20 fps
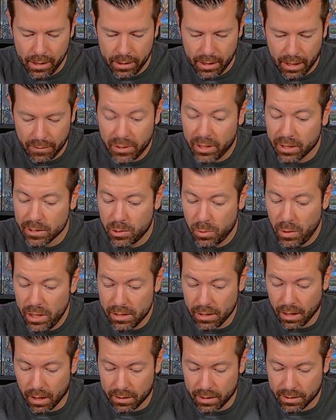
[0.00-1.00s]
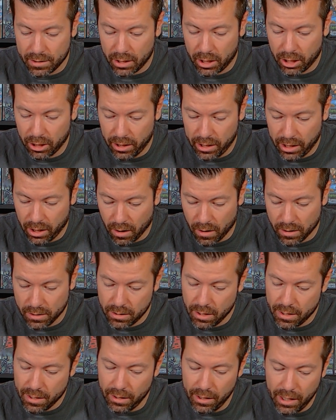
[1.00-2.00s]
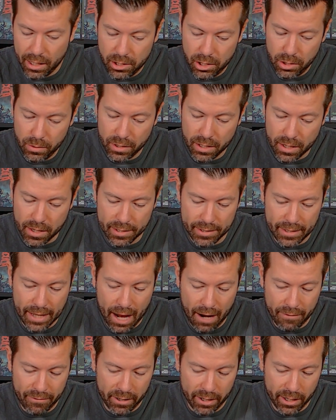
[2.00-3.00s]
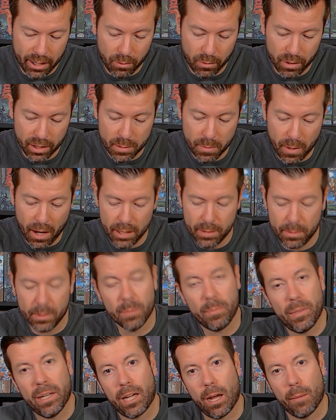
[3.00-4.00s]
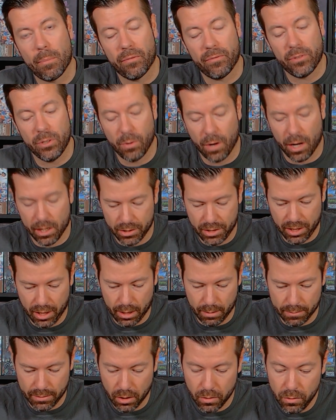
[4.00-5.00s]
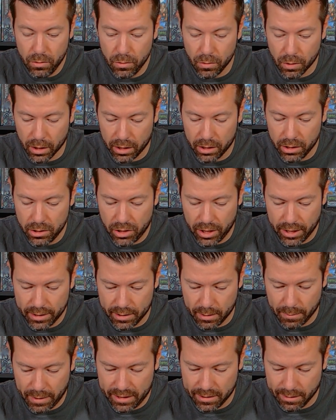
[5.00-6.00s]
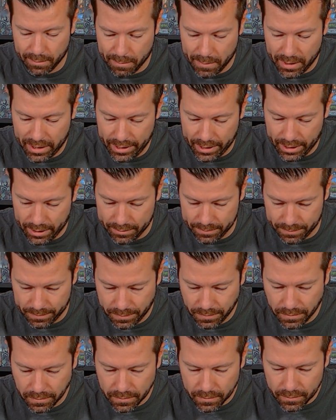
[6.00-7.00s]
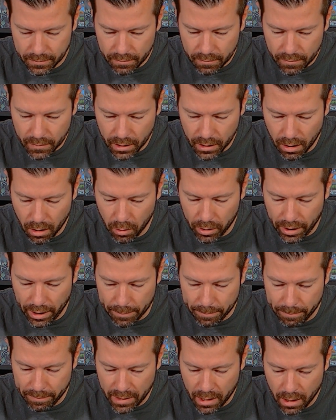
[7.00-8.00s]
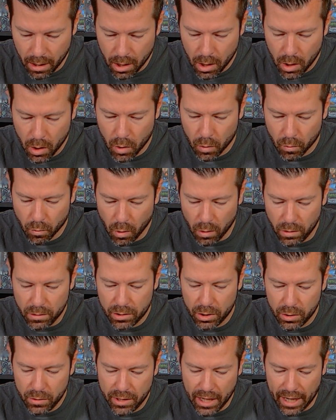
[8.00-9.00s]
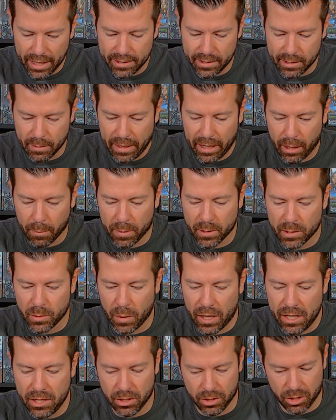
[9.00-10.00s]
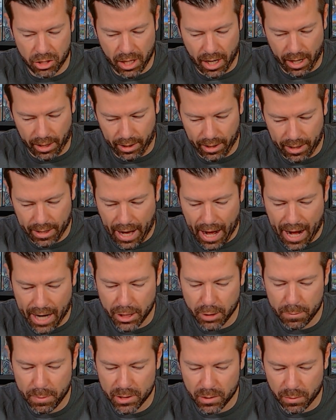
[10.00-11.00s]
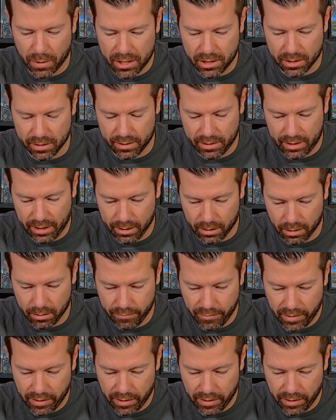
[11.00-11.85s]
If you can sweet talk the security guards, they'll let you into the staff area, where it's possible to pick up a few odd jobs. Ooh, a good chance to make some money. Okay. Roll 2 dice to make a persuasion check and add your persuasion skill.